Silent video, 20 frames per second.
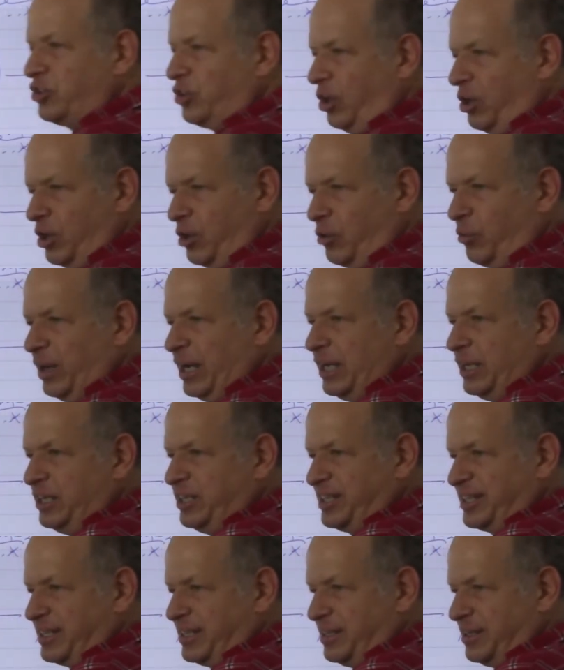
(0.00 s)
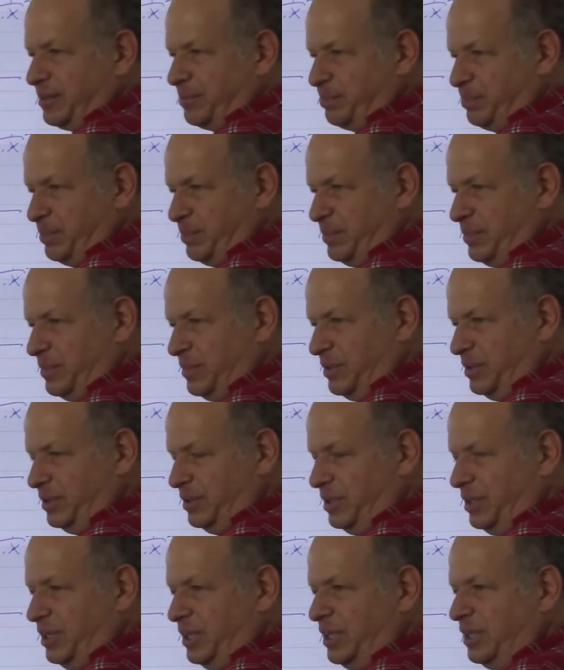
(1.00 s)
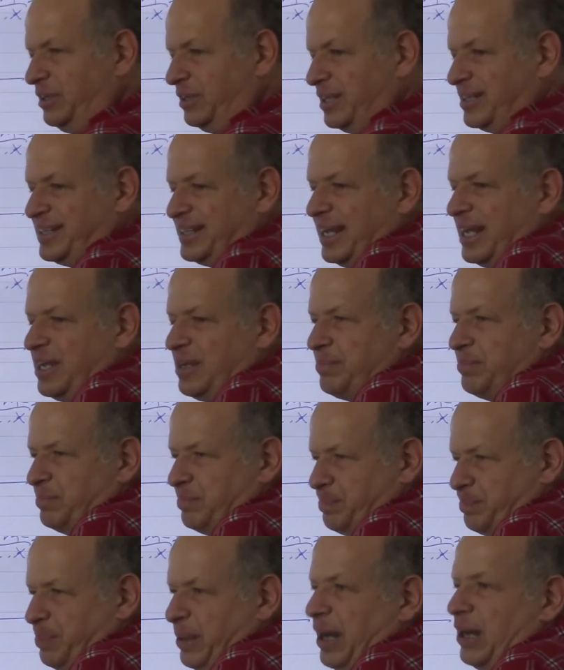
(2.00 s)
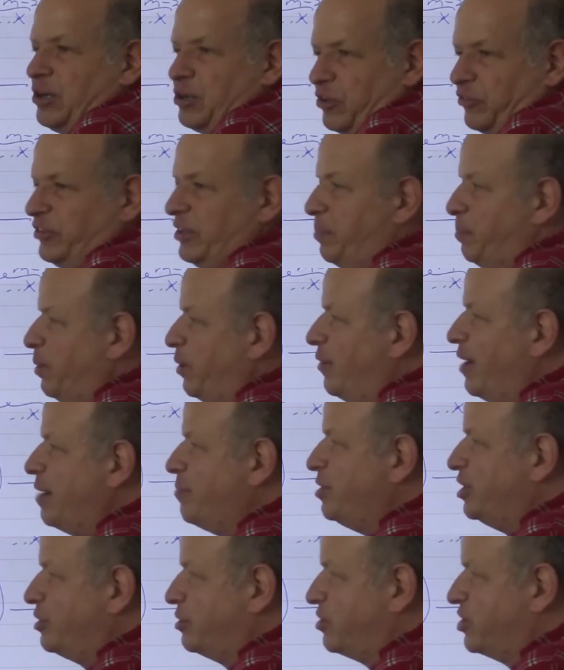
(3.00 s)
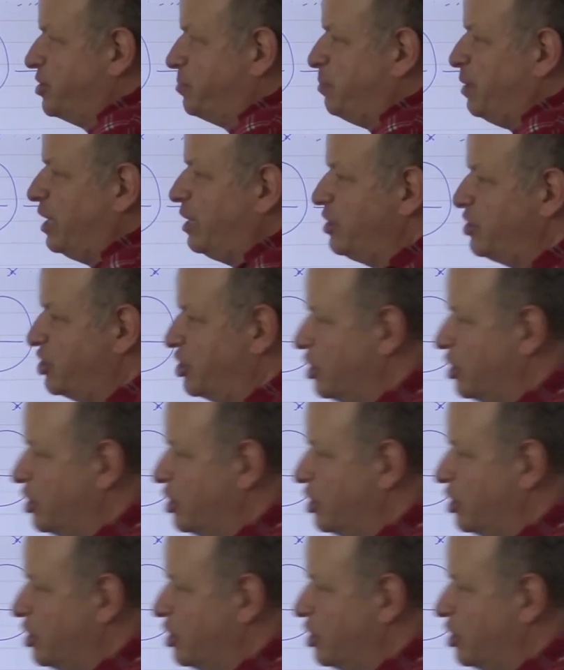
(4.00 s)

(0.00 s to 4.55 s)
always in the same part of the parameter space.